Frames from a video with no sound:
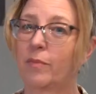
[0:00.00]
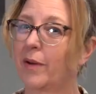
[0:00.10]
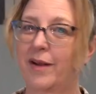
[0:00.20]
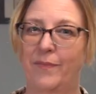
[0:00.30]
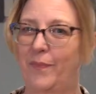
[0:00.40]

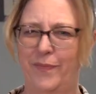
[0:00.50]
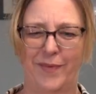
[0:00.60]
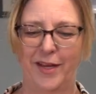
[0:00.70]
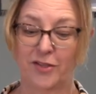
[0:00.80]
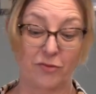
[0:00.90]
but
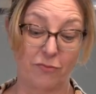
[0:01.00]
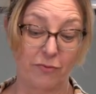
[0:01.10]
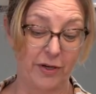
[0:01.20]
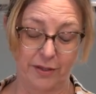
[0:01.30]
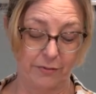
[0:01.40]
it's
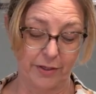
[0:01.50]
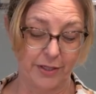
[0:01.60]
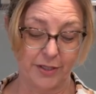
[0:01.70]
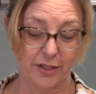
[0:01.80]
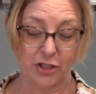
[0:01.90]
really, really
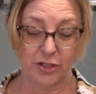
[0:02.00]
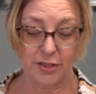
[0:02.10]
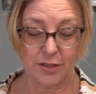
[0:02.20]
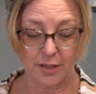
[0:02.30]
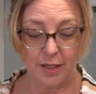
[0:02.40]
delicious.